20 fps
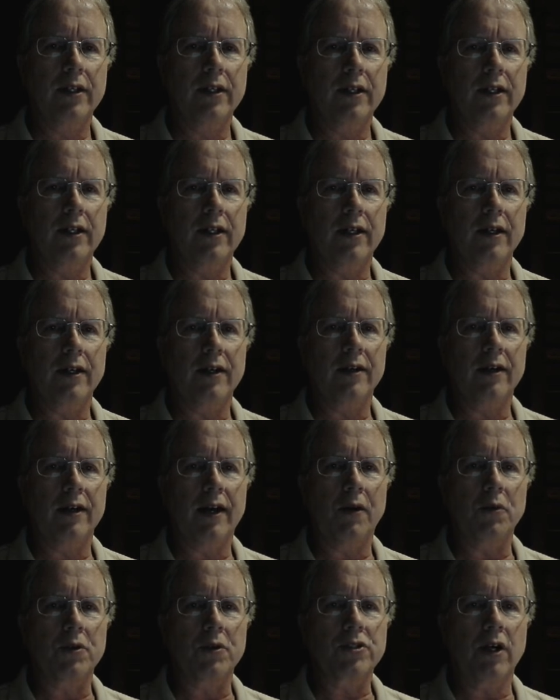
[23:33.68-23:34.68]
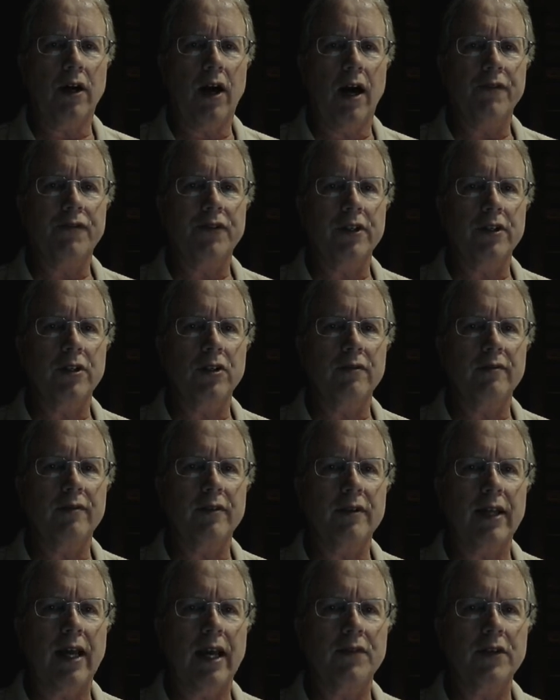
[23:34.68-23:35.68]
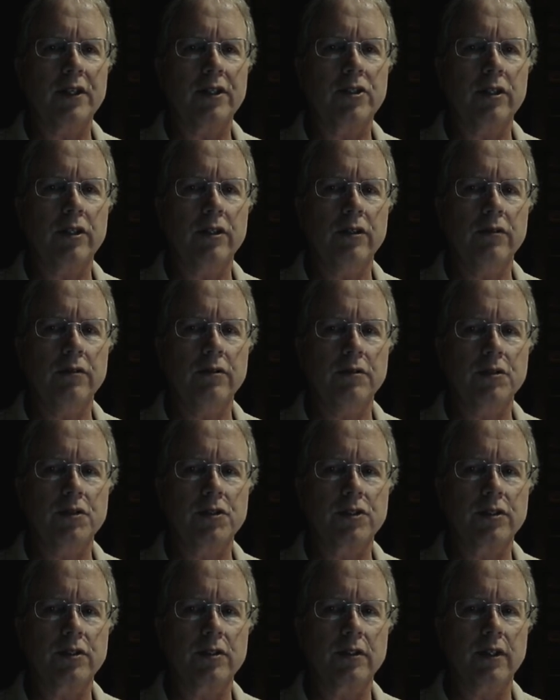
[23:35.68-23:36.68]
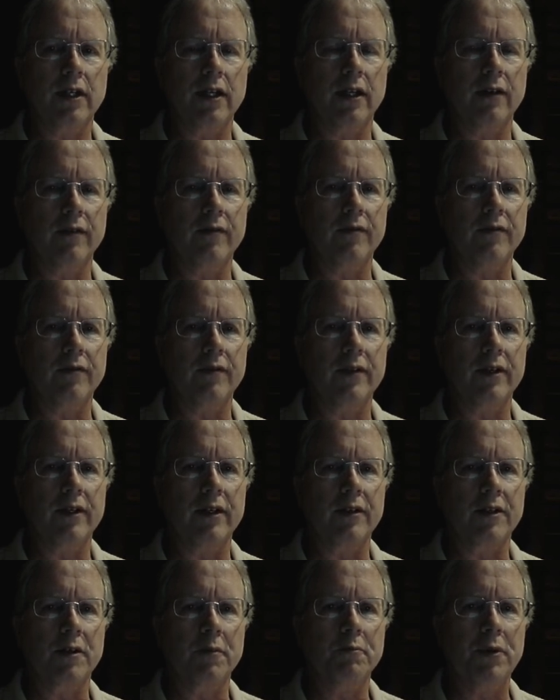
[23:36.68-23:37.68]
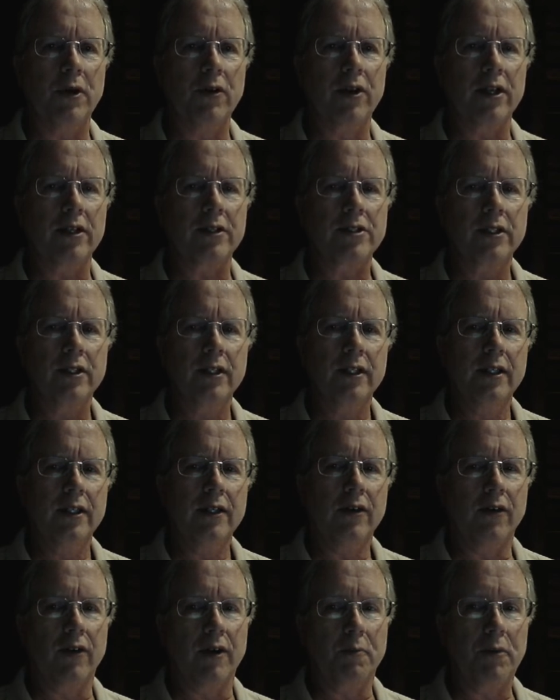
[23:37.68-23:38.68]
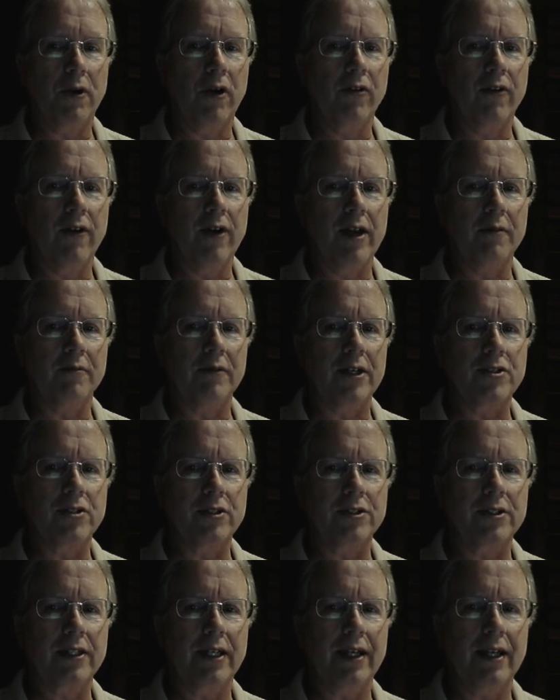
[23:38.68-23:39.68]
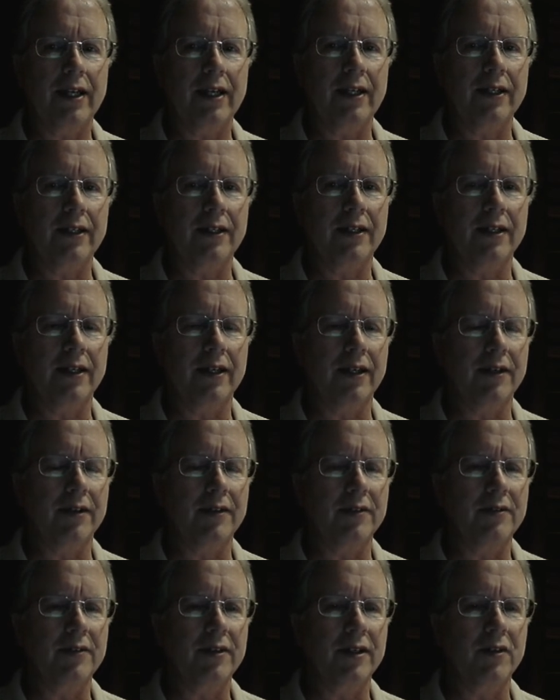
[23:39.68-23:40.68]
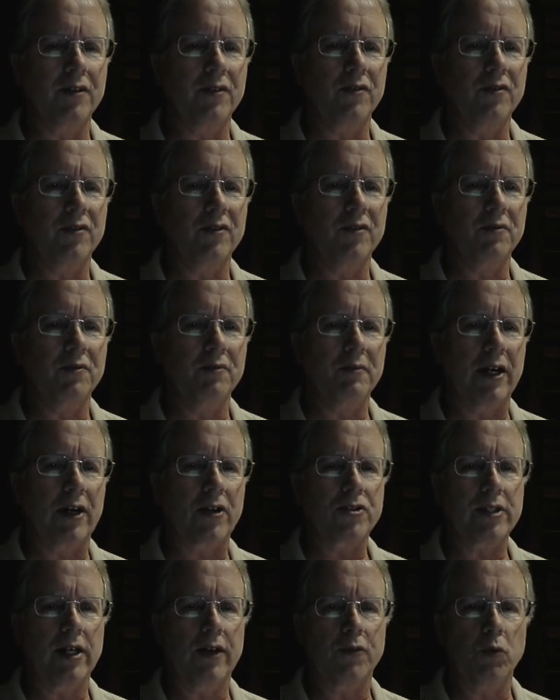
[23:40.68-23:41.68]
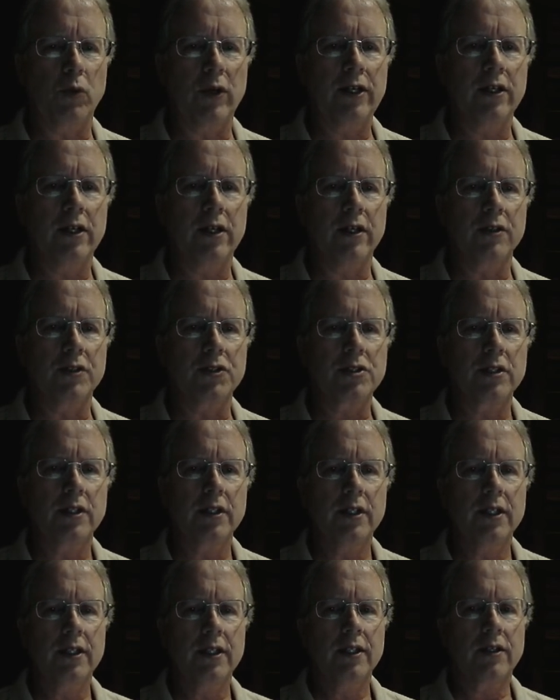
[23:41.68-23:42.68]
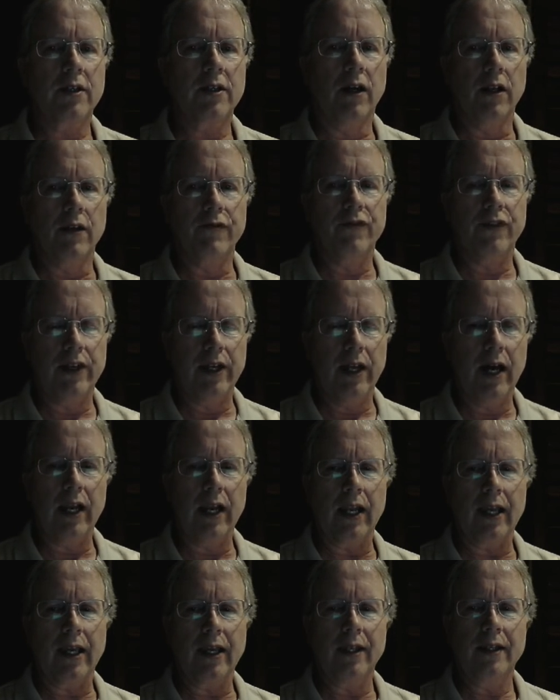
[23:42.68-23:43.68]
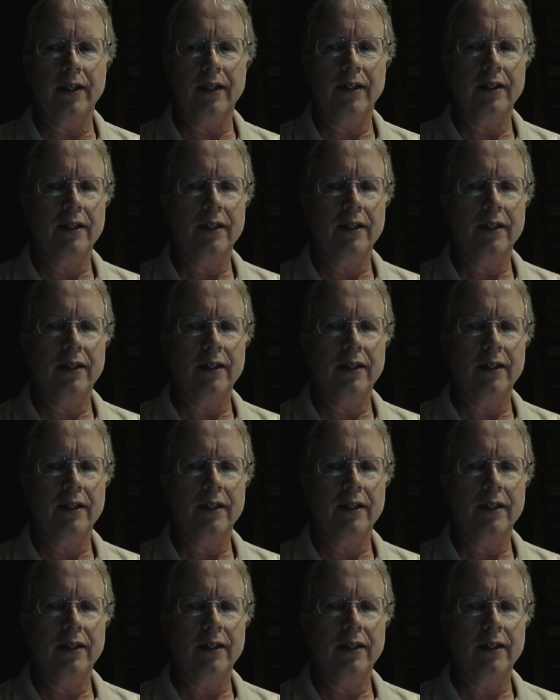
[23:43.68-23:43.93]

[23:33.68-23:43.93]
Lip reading: I was often having to use a component, or a program, I should say, in Microsoft Windows called Finale.